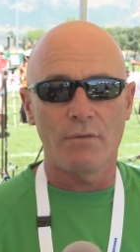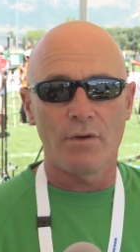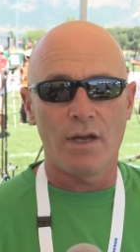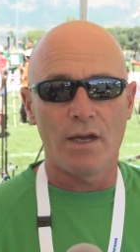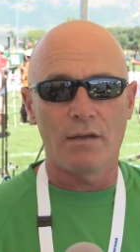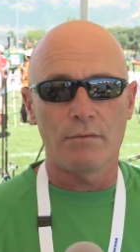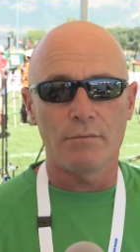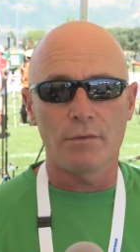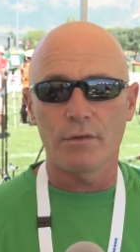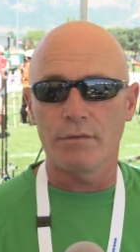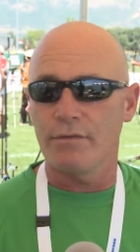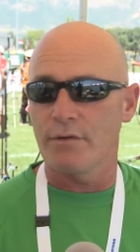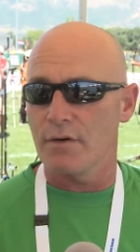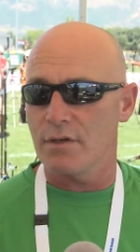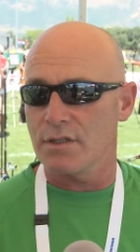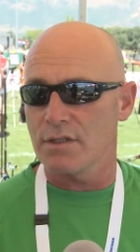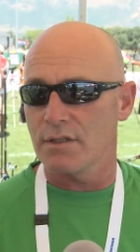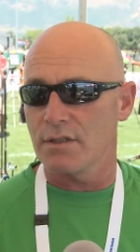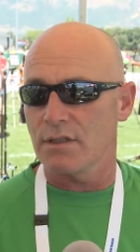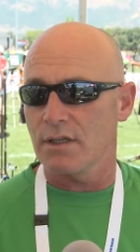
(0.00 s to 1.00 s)
Um, we're
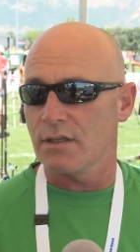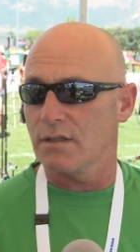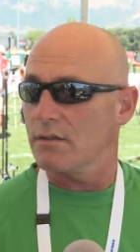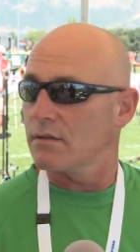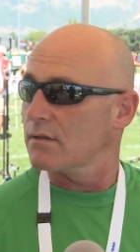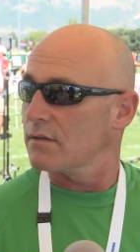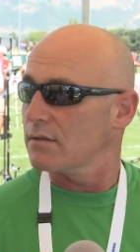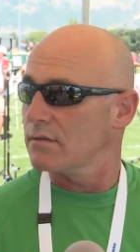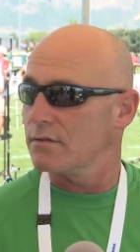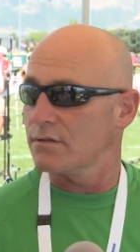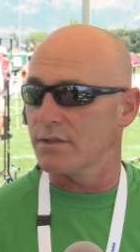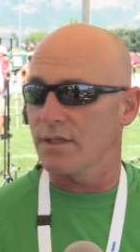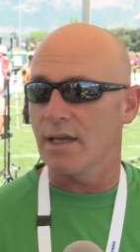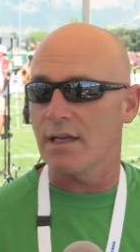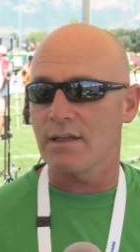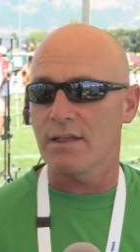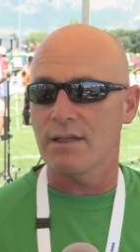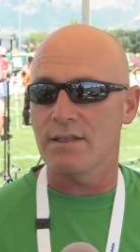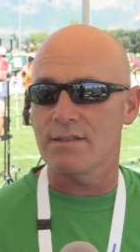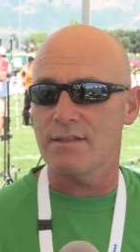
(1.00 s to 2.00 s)
fortunate that the three
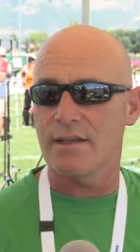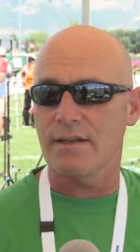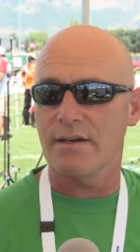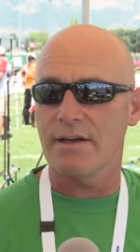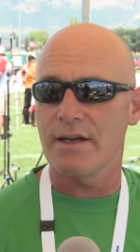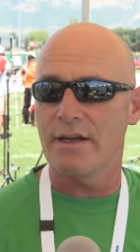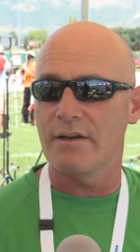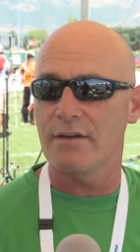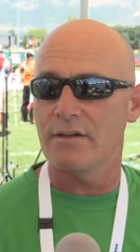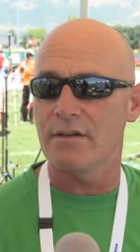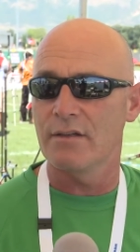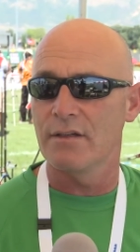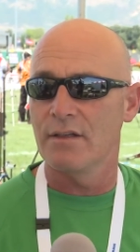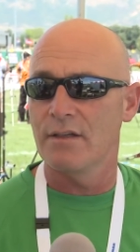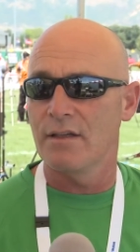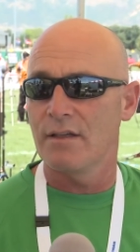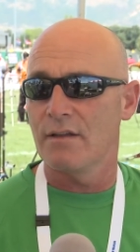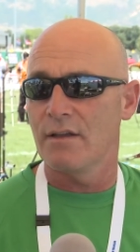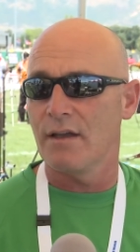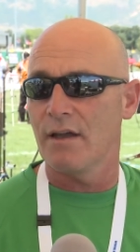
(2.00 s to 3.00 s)
athletes that are here
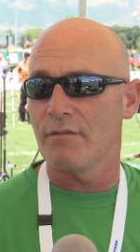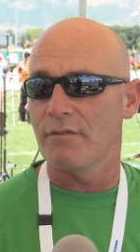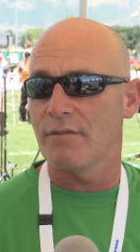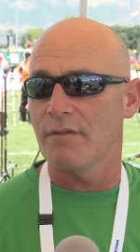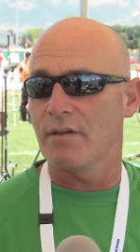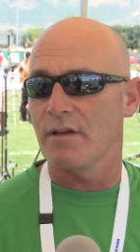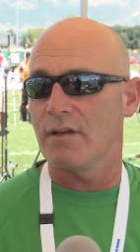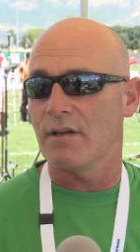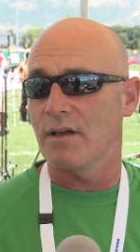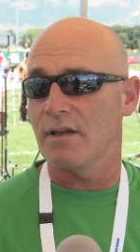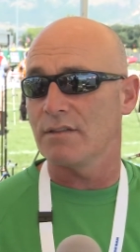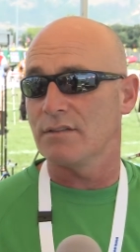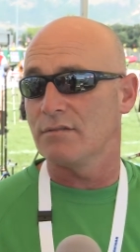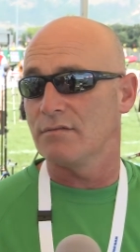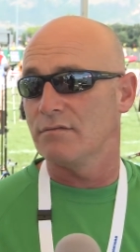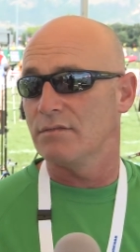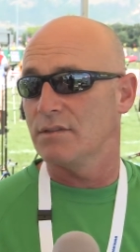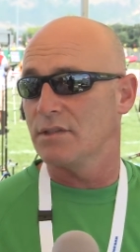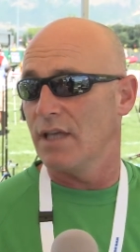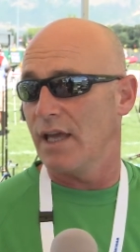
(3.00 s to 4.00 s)
have got
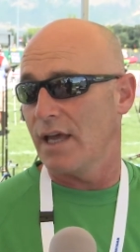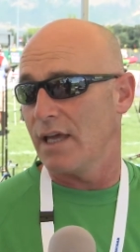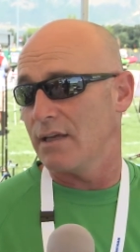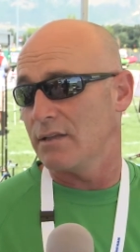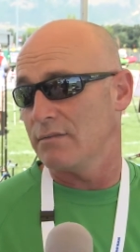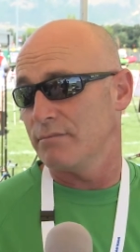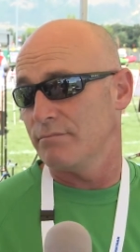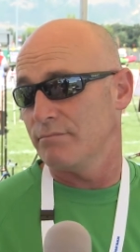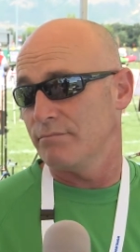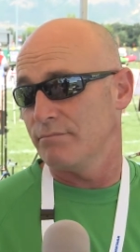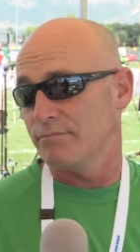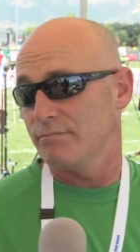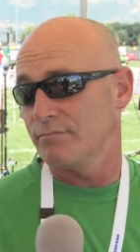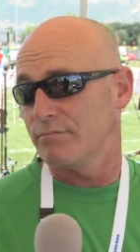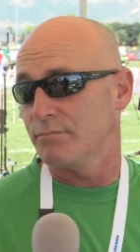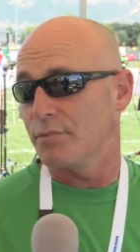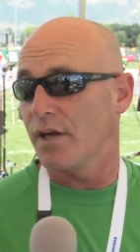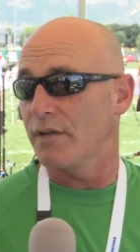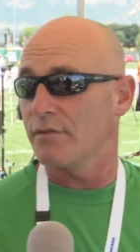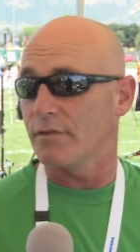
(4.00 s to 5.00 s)
uh,
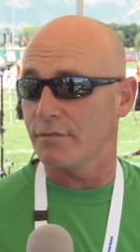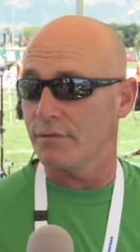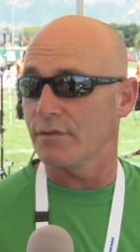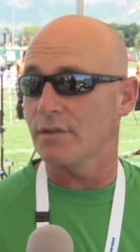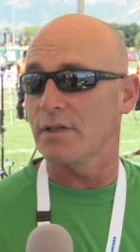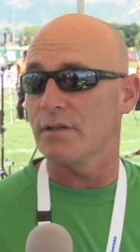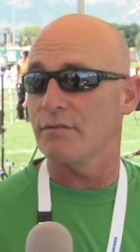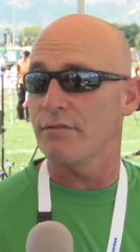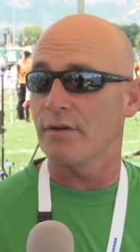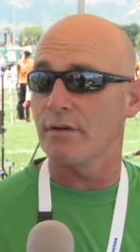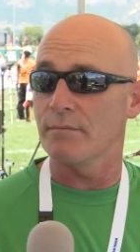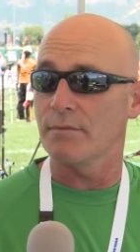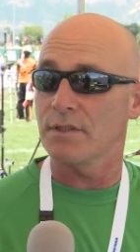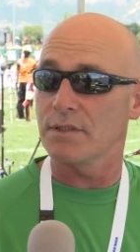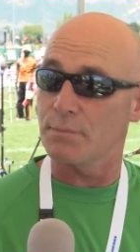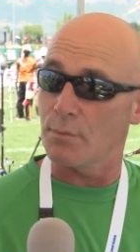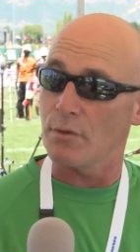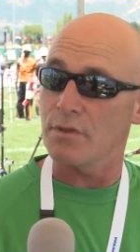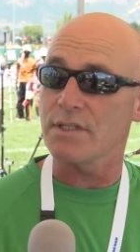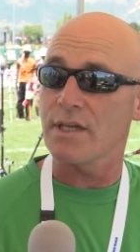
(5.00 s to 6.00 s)
private funding from the
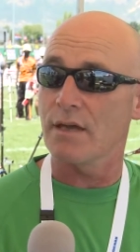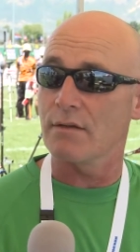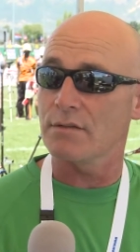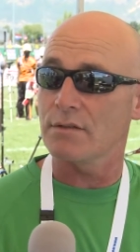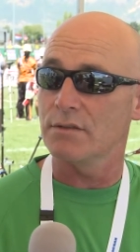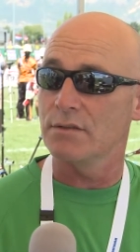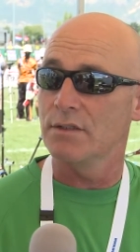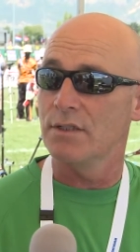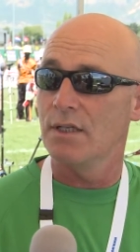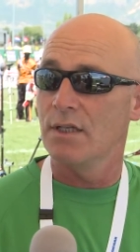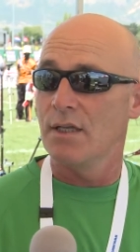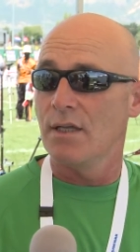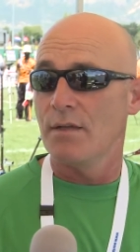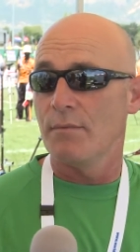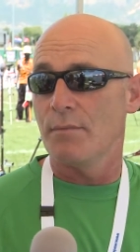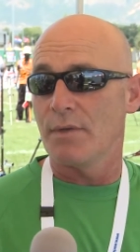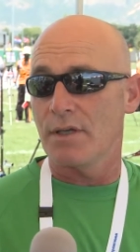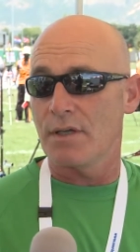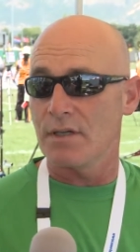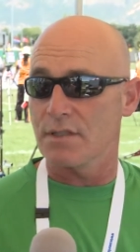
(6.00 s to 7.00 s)
Sports Council
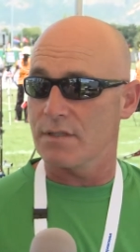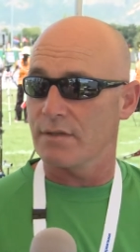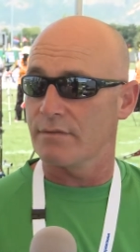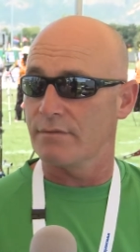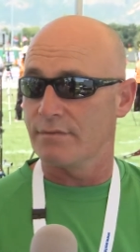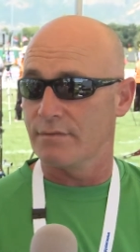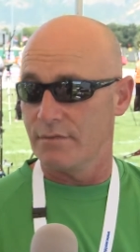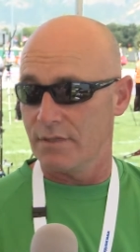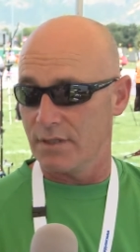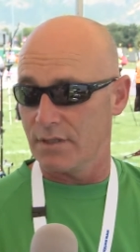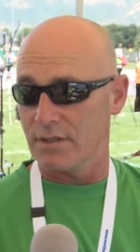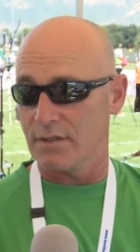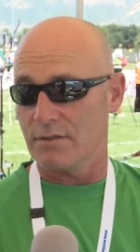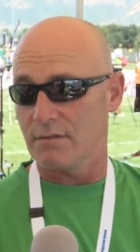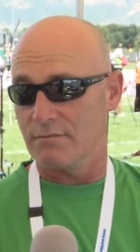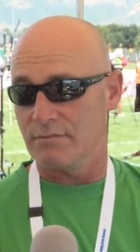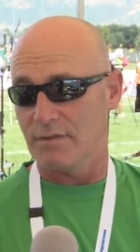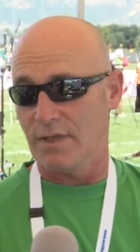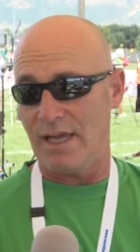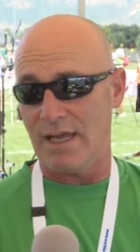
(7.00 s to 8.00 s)
because of the
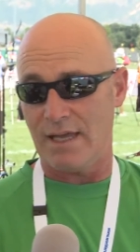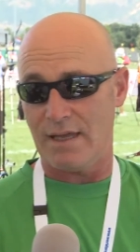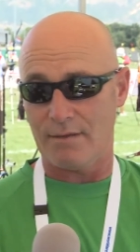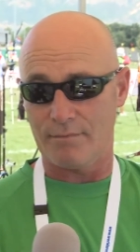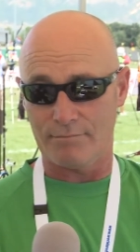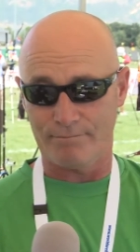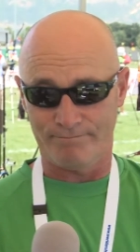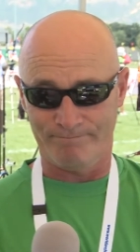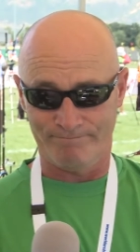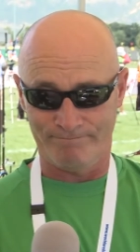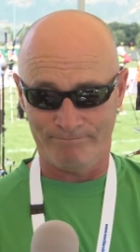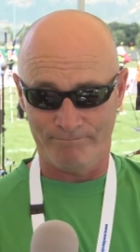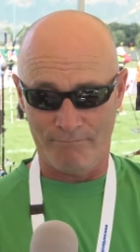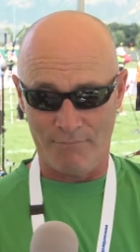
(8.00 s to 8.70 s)
um,